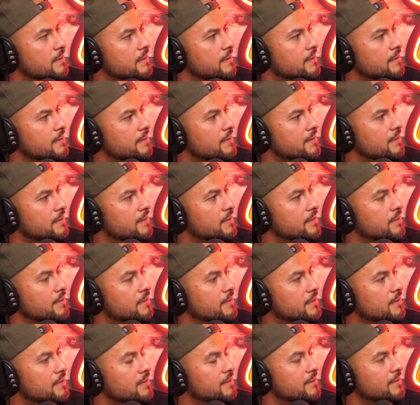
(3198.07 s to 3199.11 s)

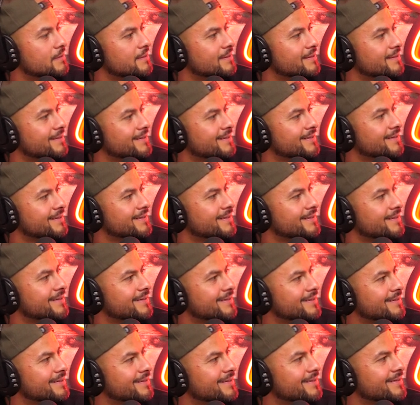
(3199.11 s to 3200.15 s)

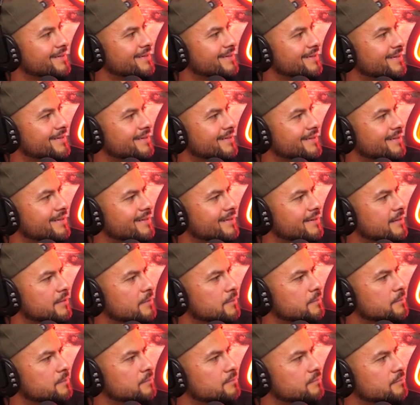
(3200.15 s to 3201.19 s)

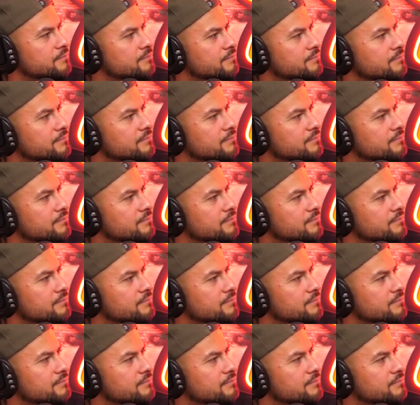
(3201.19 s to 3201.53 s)
The person shown says nothing.